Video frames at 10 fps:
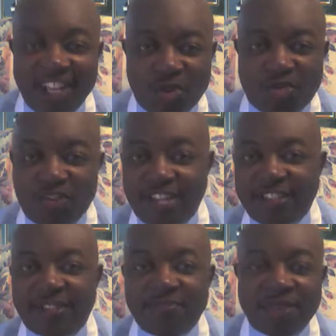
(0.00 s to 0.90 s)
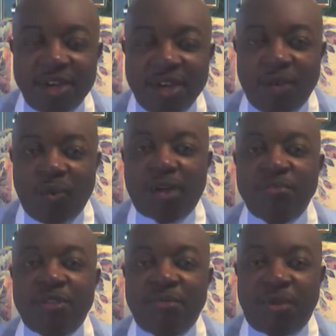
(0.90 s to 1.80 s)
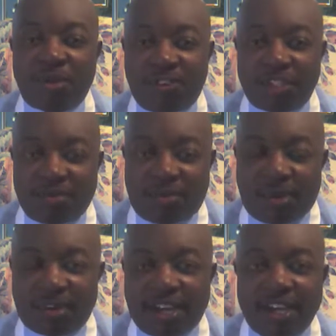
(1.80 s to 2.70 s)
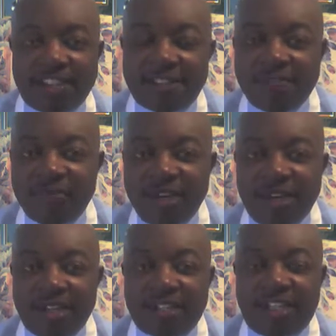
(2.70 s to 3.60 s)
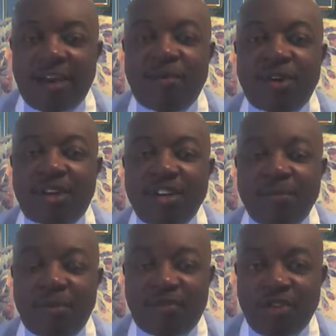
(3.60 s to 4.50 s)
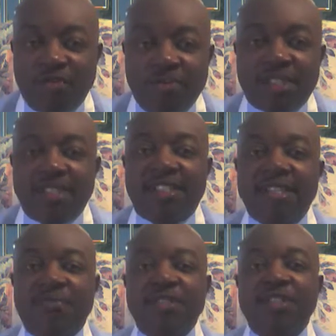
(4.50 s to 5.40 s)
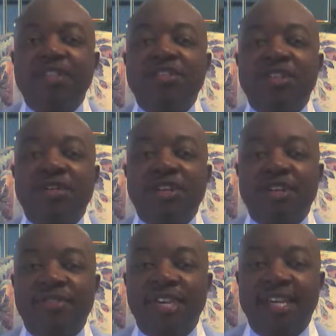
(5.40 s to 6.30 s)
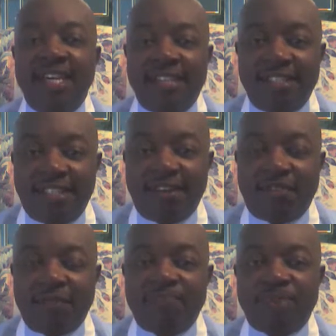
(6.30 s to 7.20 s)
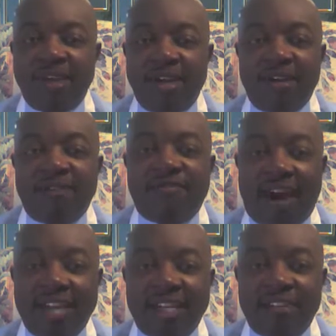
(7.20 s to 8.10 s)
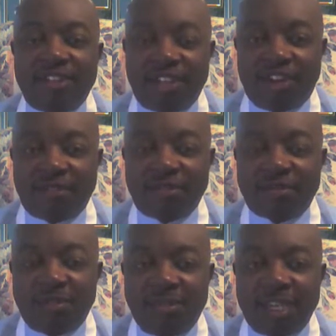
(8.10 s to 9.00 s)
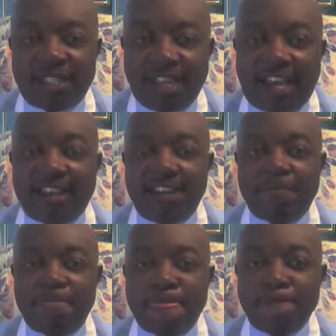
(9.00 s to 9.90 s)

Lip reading: Hello, friends. Welcome to the Motivation Broadcast. Today, I want to clear up a few misconceptions concerning the devil, fighting the devil to be exactly.